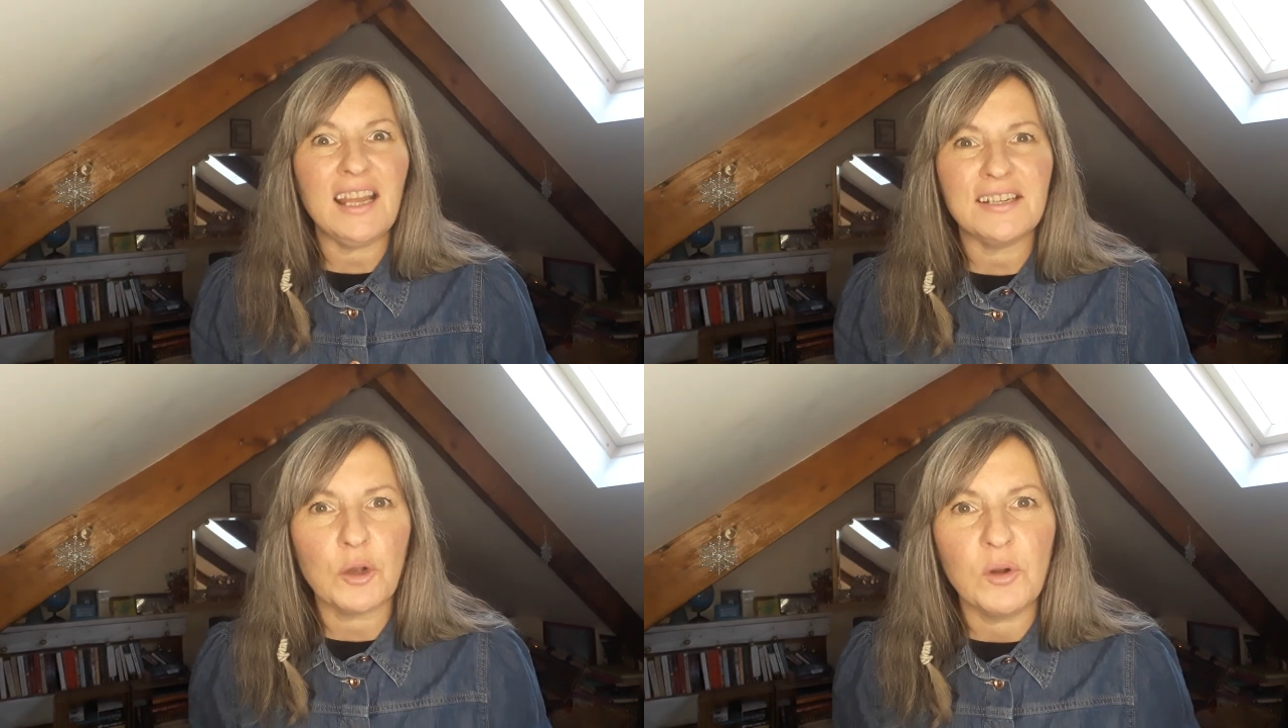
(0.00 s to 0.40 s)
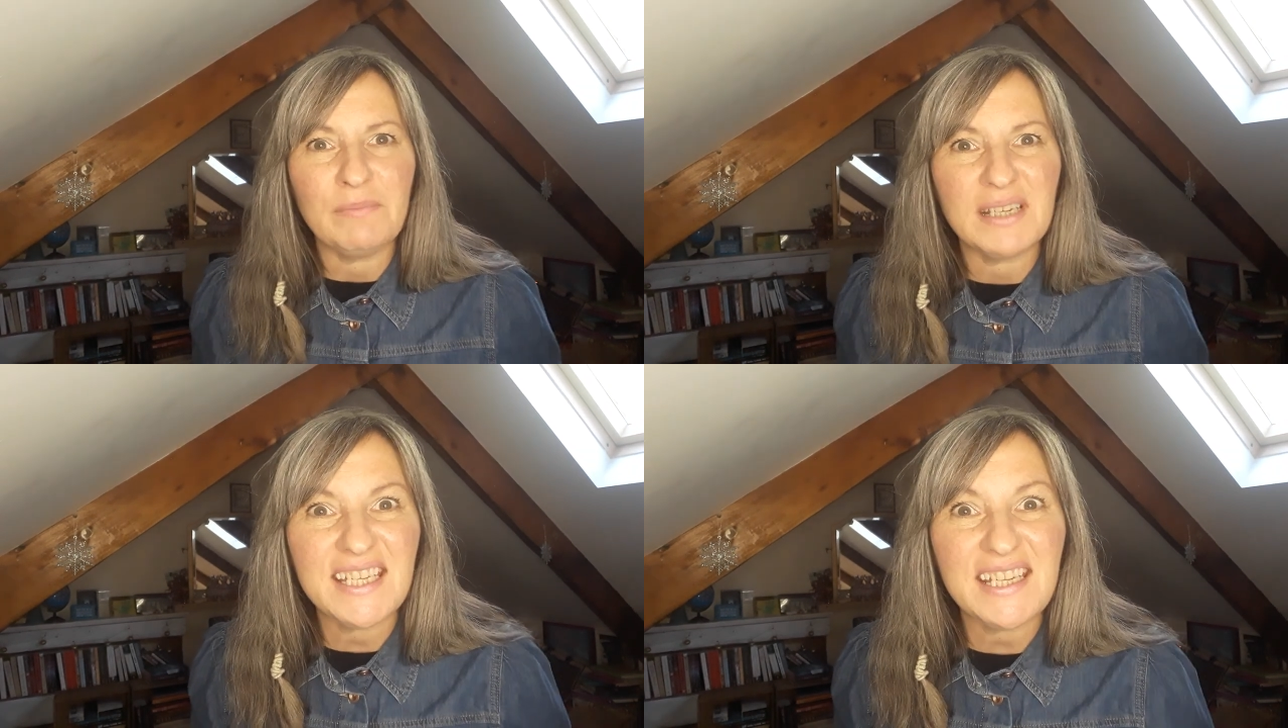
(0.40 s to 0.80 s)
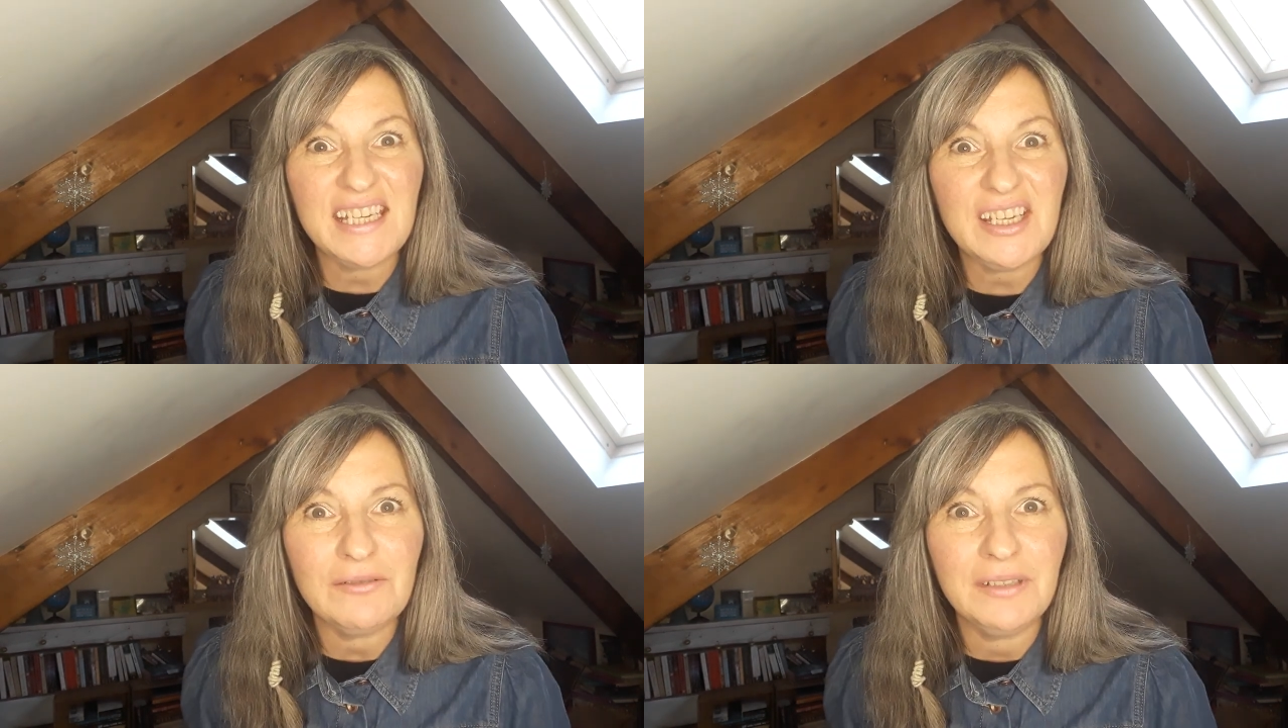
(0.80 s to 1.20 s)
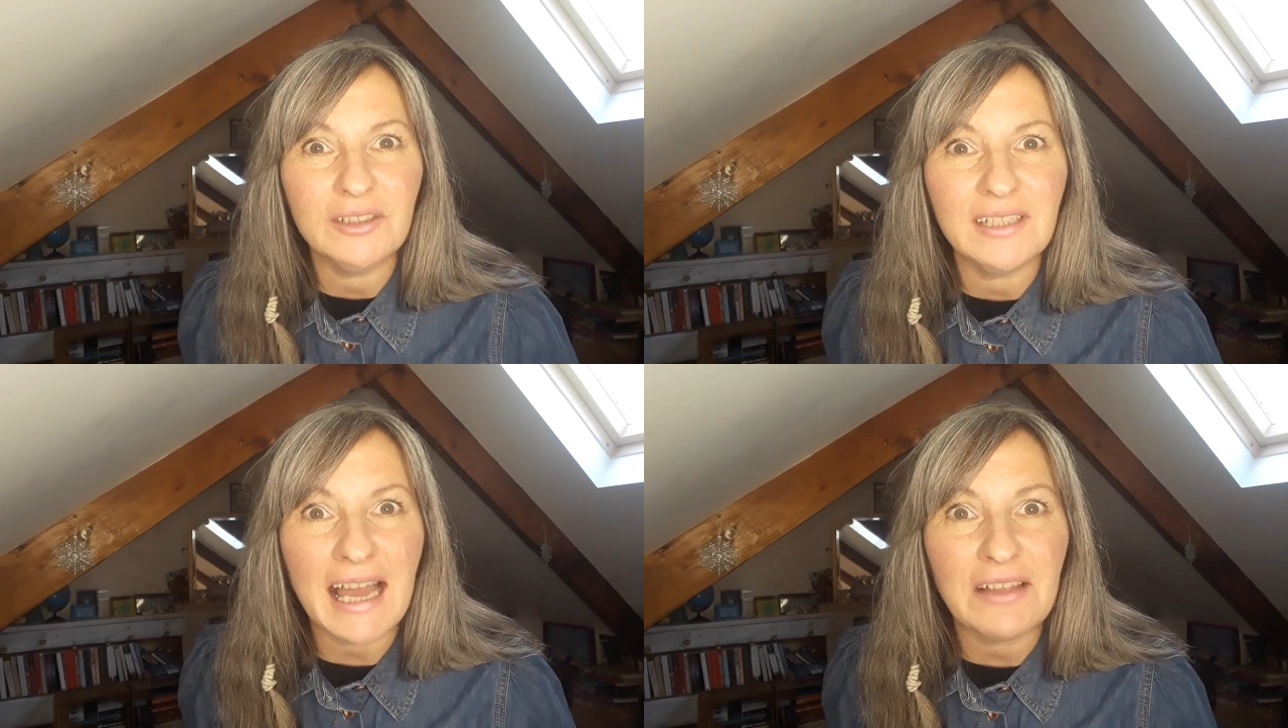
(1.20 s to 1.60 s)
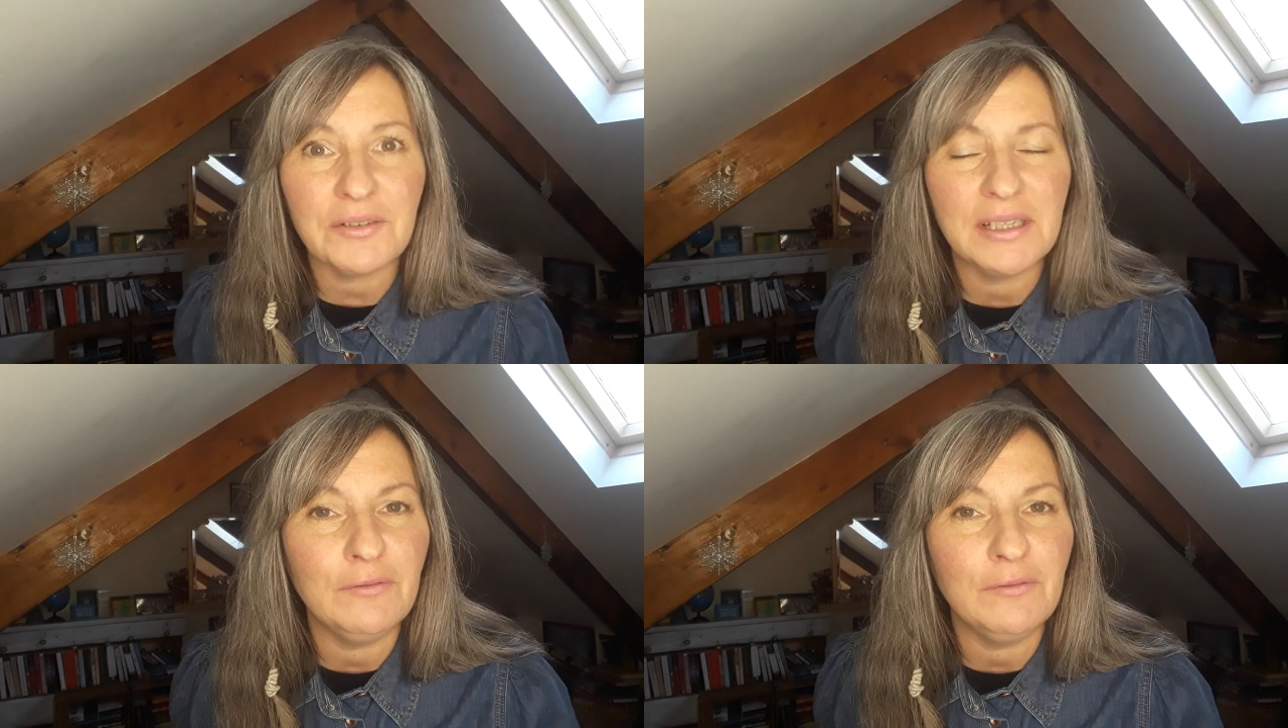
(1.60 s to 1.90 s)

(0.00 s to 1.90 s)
I like to call it material gathering.